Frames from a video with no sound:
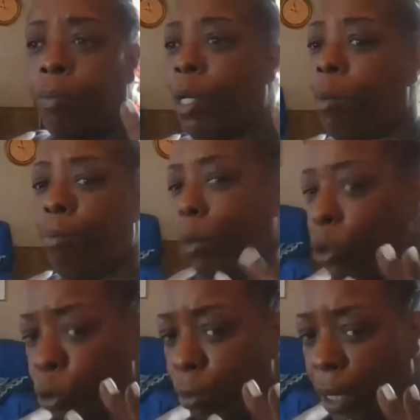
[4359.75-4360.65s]
They're gonna
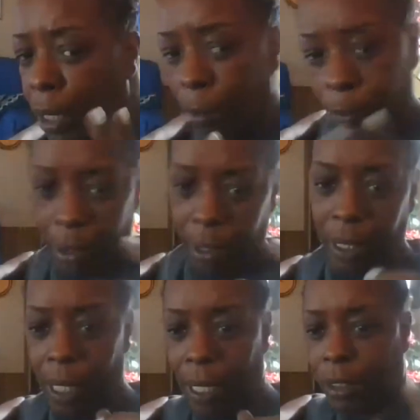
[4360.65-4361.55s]
moon me or put an
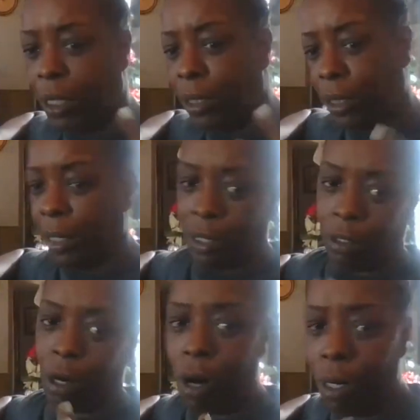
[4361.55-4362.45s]
N I G G E
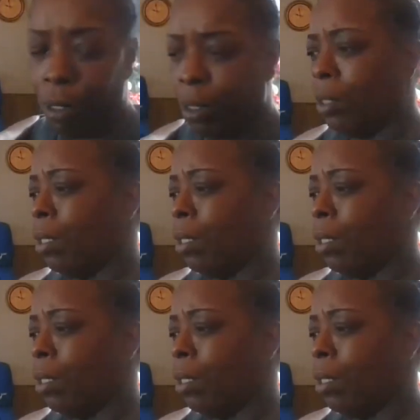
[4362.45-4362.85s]
R.